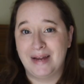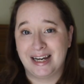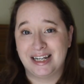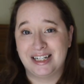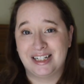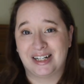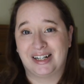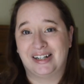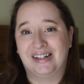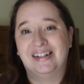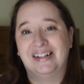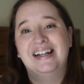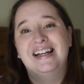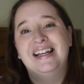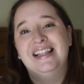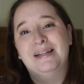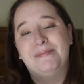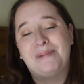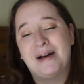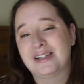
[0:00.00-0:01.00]
make sure
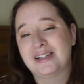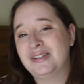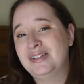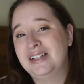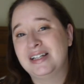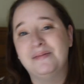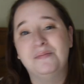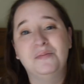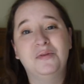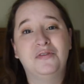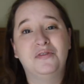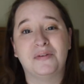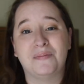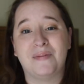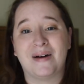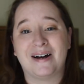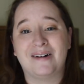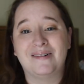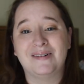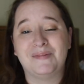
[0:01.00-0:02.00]
the puzzle didn't move
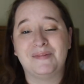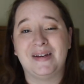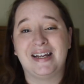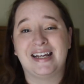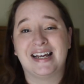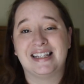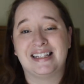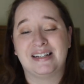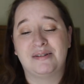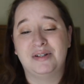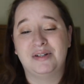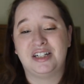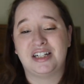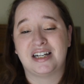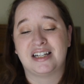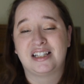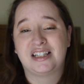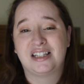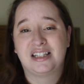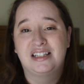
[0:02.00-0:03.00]
about because it was
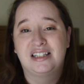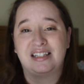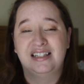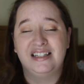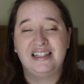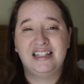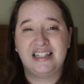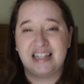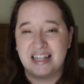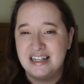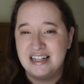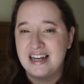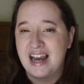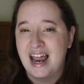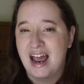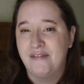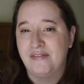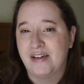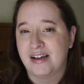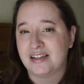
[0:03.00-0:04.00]
just didn't
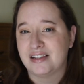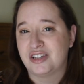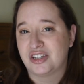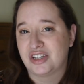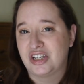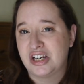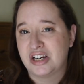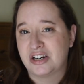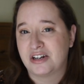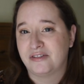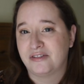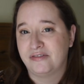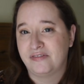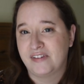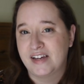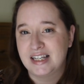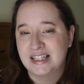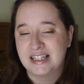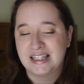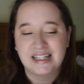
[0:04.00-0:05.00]
have that secure
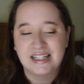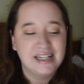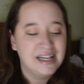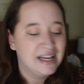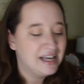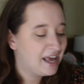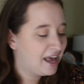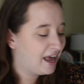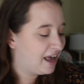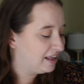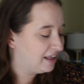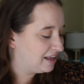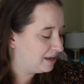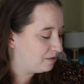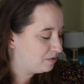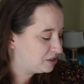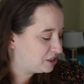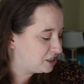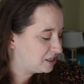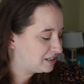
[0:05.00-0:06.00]
fit. It
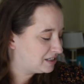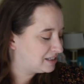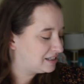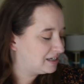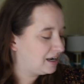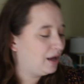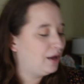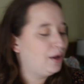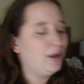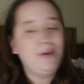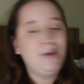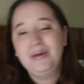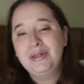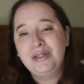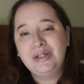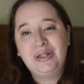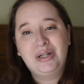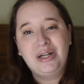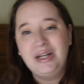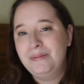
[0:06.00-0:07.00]
was just it was
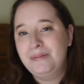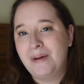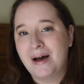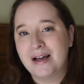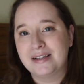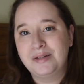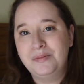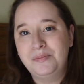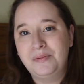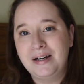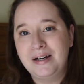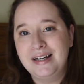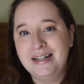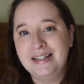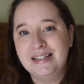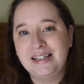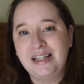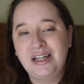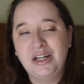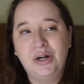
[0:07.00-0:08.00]
a good puzzle
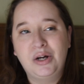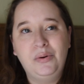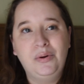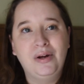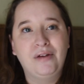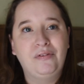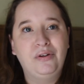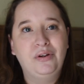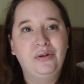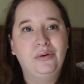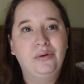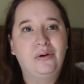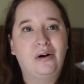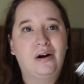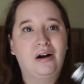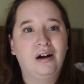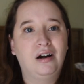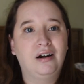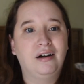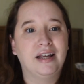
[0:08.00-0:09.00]
brand, you know, if you
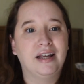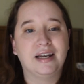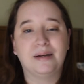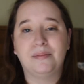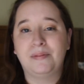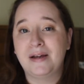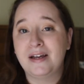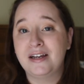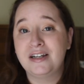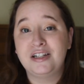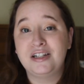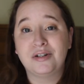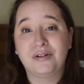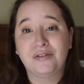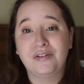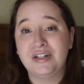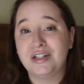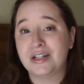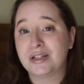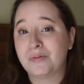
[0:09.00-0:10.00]
are in a pinch or
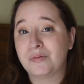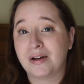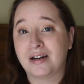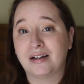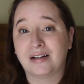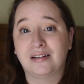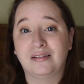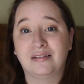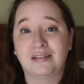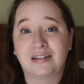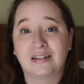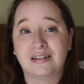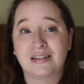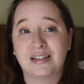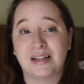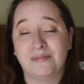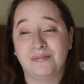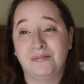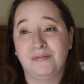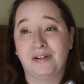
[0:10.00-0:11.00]
if you just want
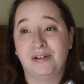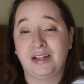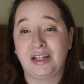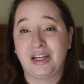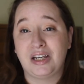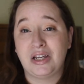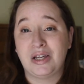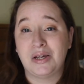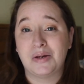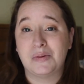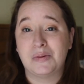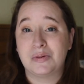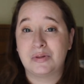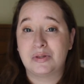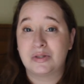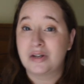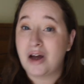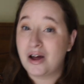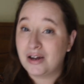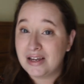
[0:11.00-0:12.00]
some really cute
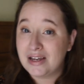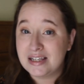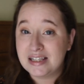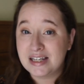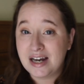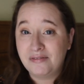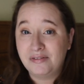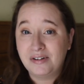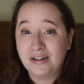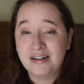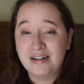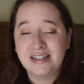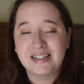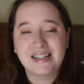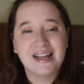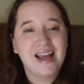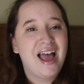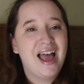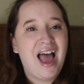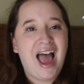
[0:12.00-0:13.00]
stocking stuffers.
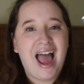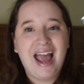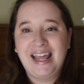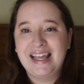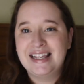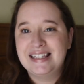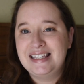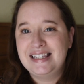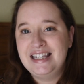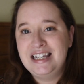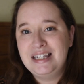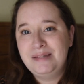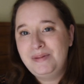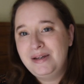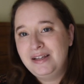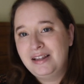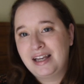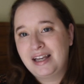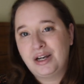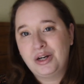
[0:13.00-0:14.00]
I can see these
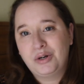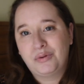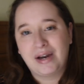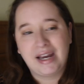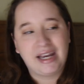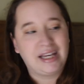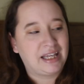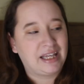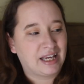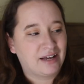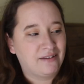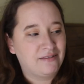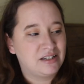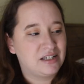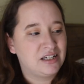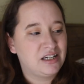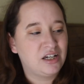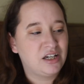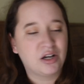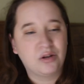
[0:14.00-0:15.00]
being like a great
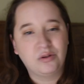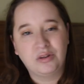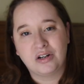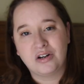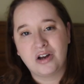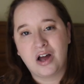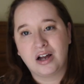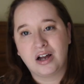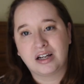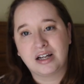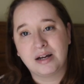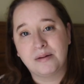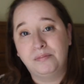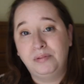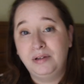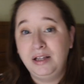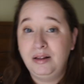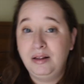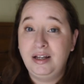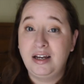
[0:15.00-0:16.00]
gift, you know, they're not
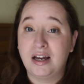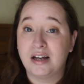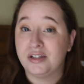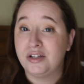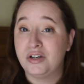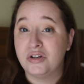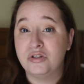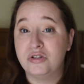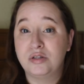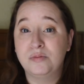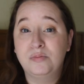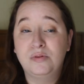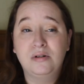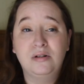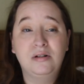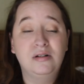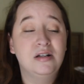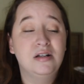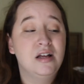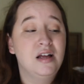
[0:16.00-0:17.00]
completely
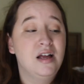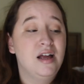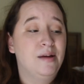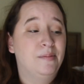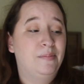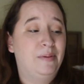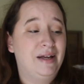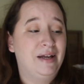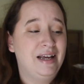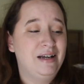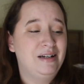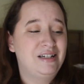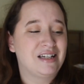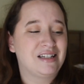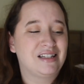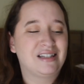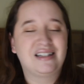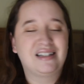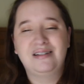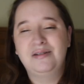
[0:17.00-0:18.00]
unusable, but it
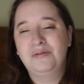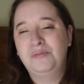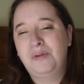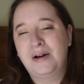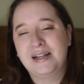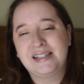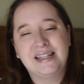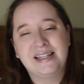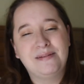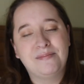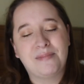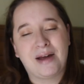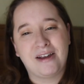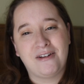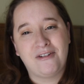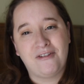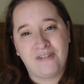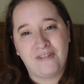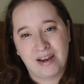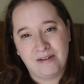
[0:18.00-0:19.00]
just wasn't my
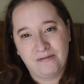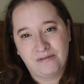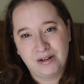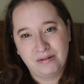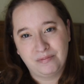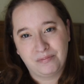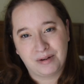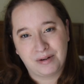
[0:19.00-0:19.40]
favorite